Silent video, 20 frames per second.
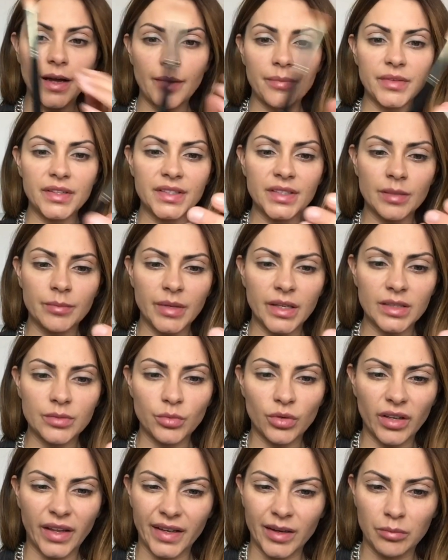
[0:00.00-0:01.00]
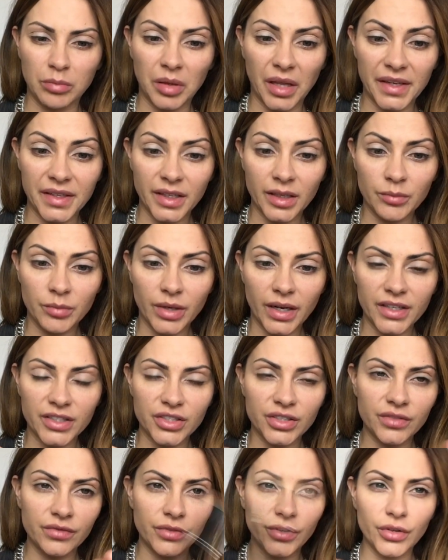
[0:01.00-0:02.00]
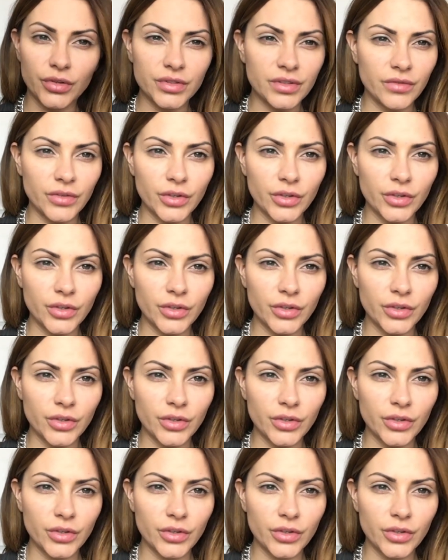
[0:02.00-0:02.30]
This to me is more like a blending brush for those of